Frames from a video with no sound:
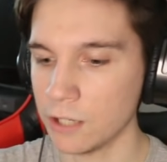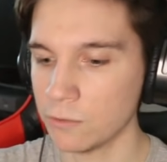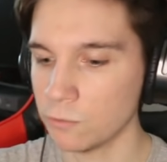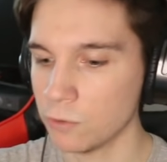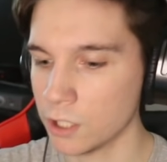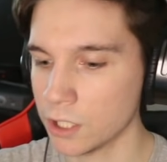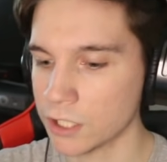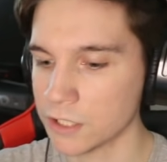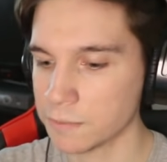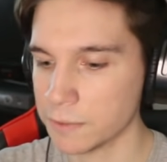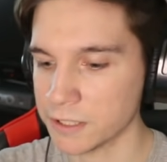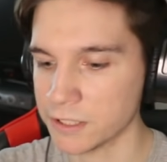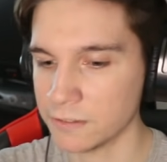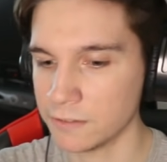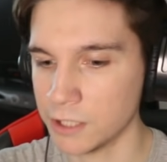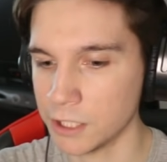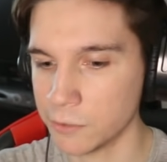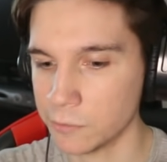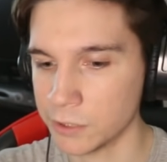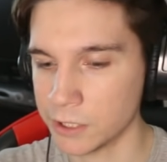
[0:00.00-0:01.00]
And ONEUS, best
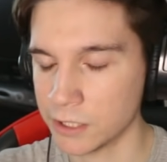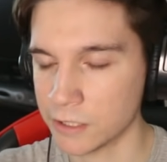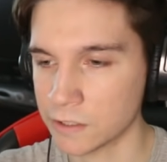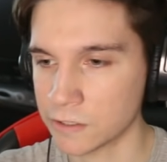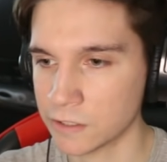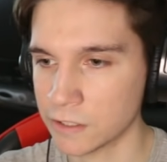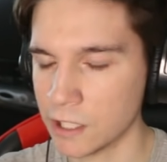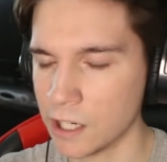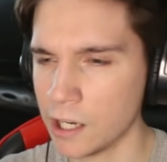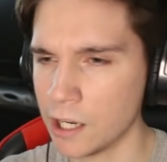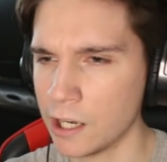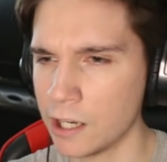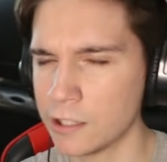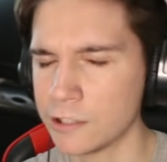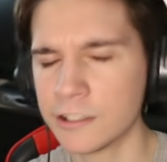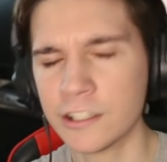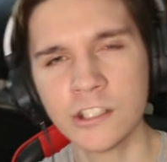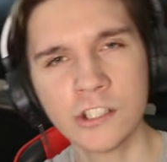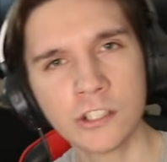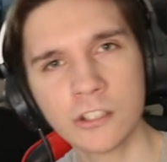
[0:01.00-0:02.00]
of luck with this
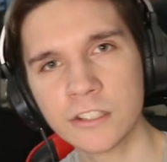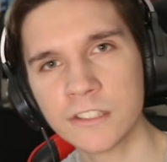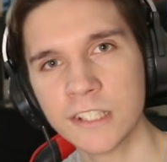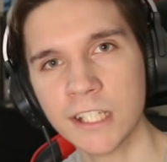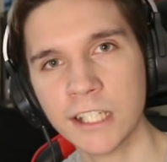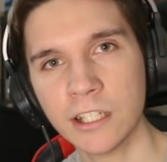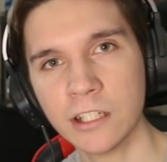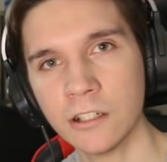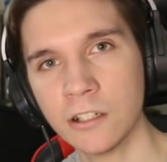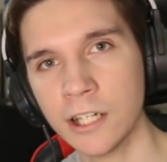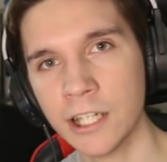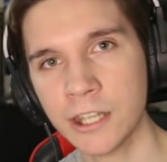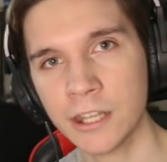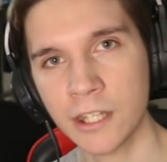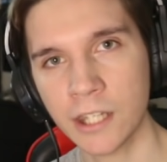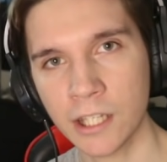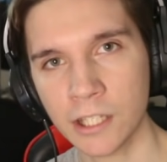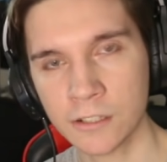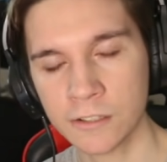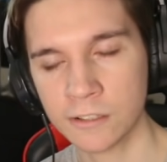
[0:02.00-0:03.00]
digital single, I
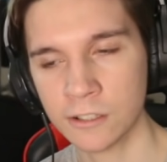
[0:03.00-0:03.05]
think.